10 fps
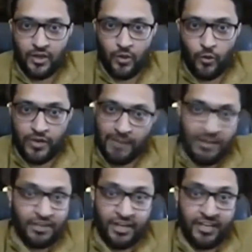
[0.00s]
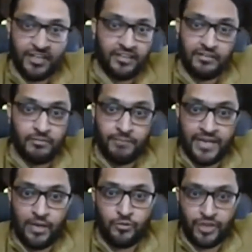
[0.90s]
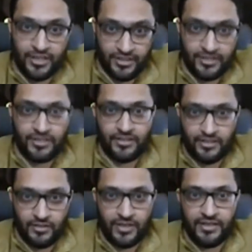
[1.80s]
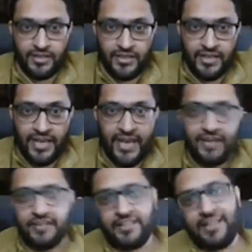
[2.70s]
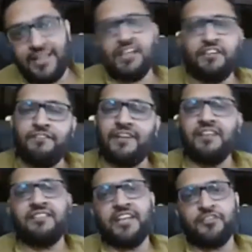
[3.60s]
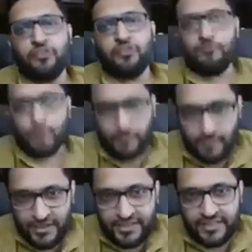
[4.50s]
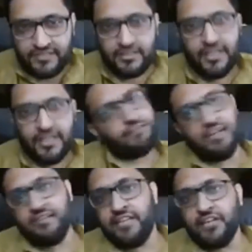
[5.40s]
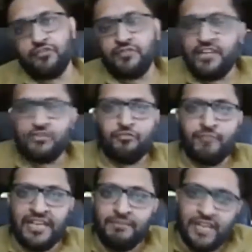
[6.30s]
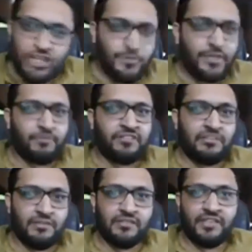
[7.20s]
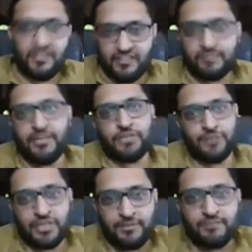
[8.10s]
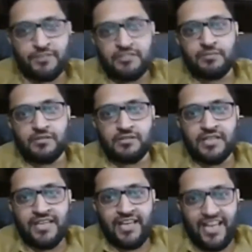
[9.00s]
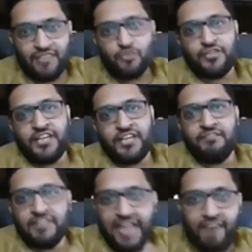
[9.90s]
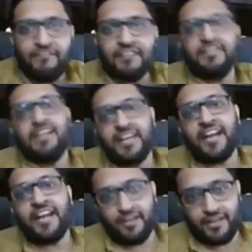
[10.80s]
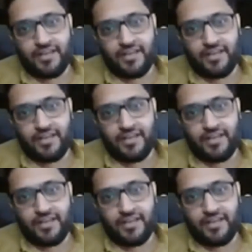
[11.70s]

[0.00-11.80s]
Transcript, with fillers: or am i trading a breakout trade right and there are different sets of probabilities different sets, sets of money management principles and risk management principles associated with every single category